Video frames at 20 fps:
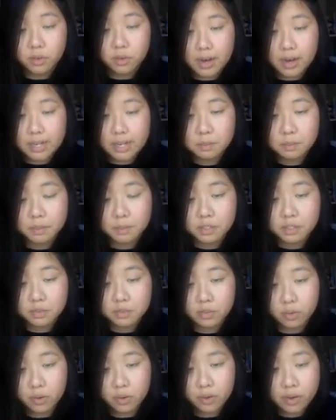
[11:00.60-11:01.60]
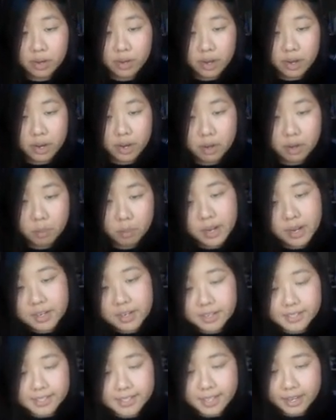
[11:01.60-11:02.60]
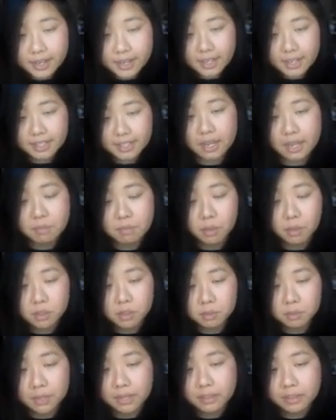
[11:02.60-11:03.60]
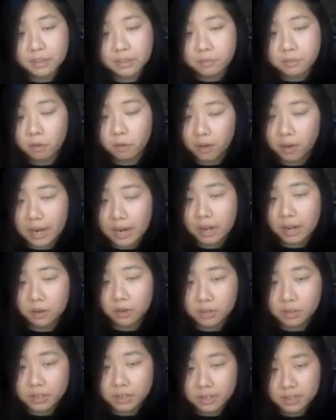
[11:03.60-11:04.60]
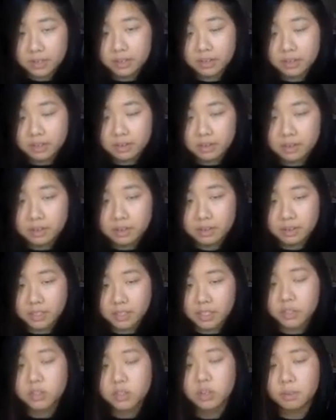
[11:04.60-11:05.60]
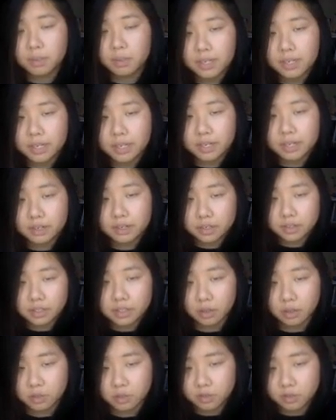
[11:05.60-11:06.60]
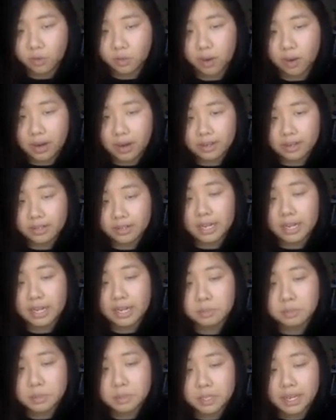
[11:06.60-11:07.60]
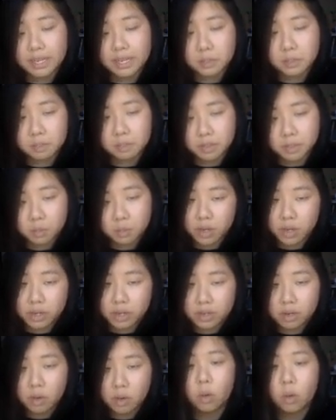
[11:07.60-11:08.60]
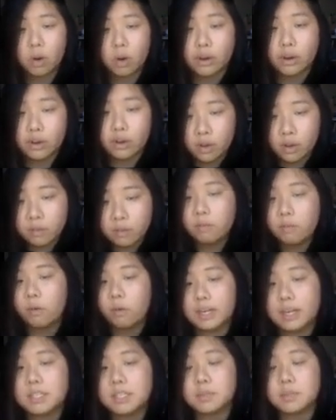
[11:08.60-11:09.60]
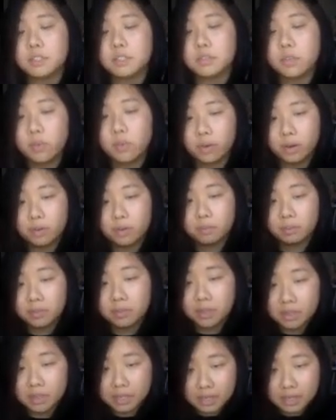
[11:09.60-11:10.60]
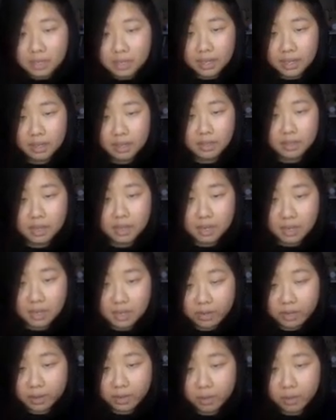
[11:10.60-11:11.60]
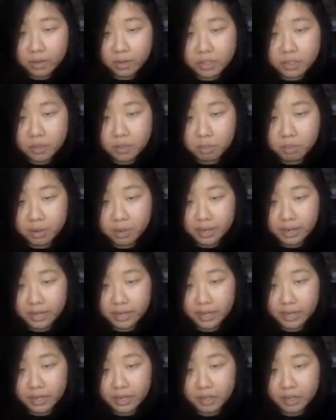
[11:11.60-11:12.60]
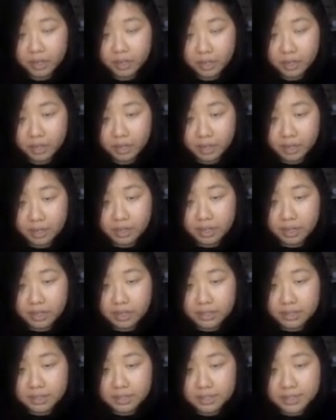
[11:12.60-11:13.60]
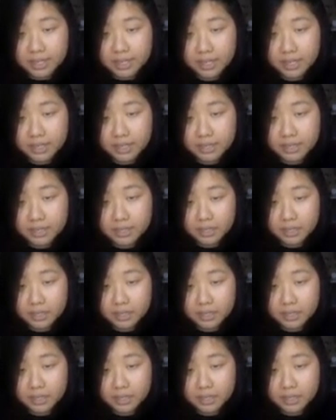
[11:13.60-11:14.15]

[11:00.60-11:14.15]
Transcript: 4x plus 4. And what I just did is I multiplied the 4 out, distributed it. So it's 4 times x plus 1, or 4x plus 4. And then I'm going to bring the 6